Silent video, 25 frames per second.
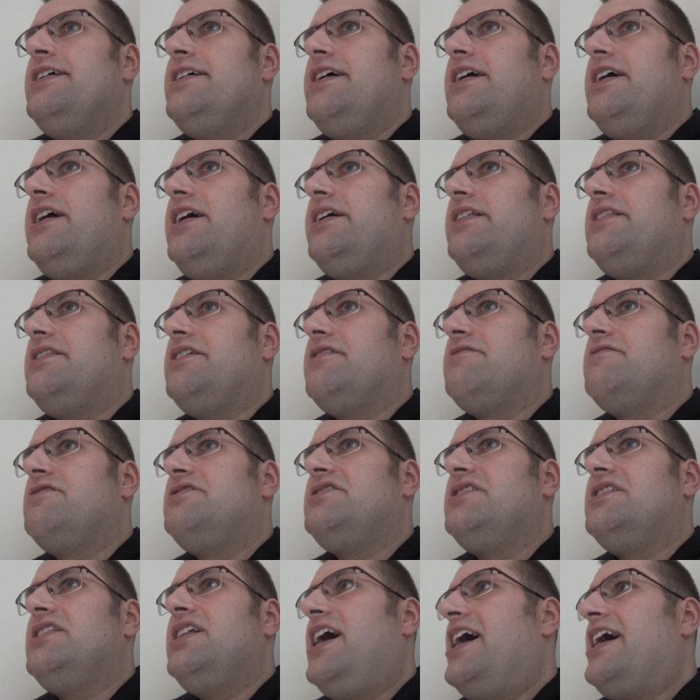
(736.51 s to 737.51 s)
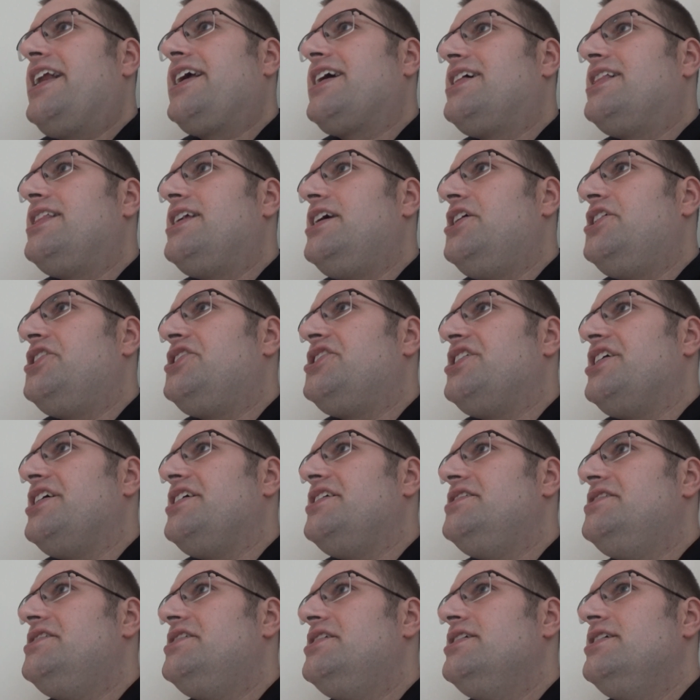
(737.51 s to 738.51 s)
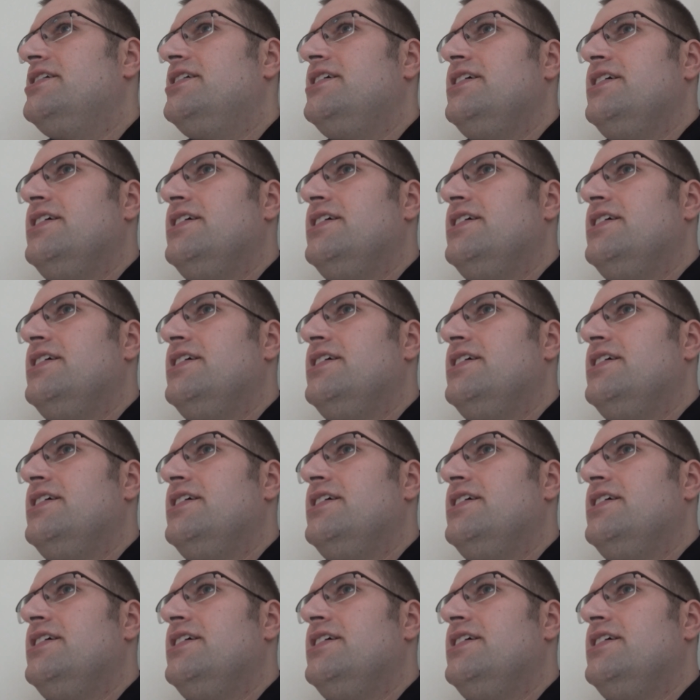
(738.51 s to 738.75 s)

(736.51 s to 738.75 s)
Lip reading: and there was a lot of cliches.